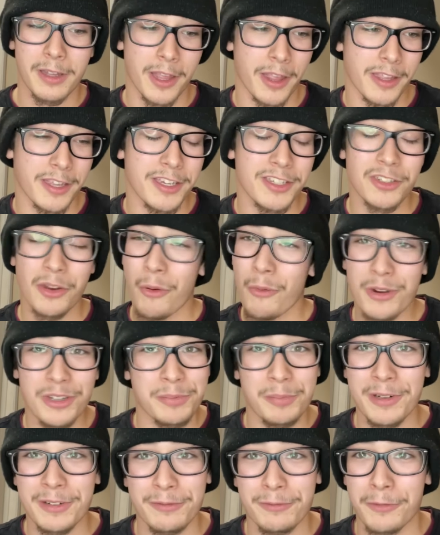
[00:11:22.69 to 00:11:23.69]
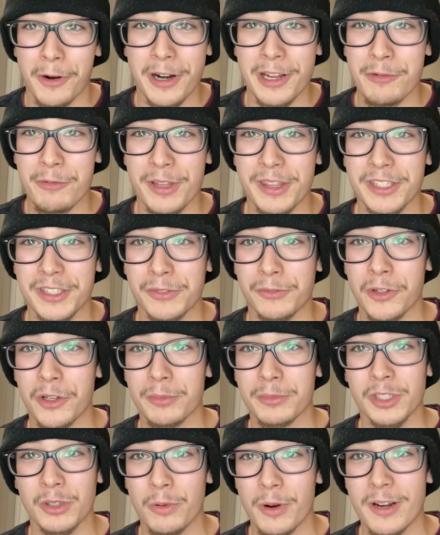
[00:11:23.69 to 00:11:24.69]
He's always been funny with his
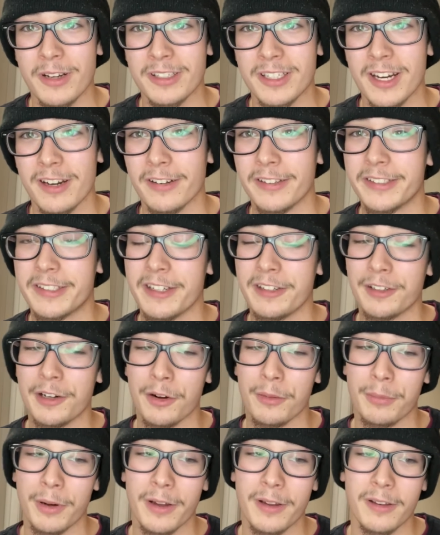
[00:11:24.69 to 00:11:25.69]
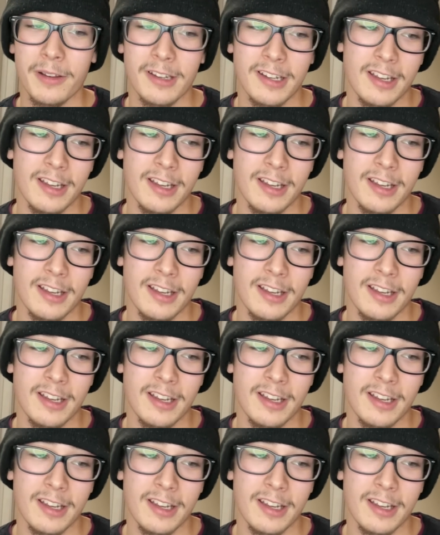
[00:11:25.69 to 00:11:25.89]
films, Quentin Tarantino, but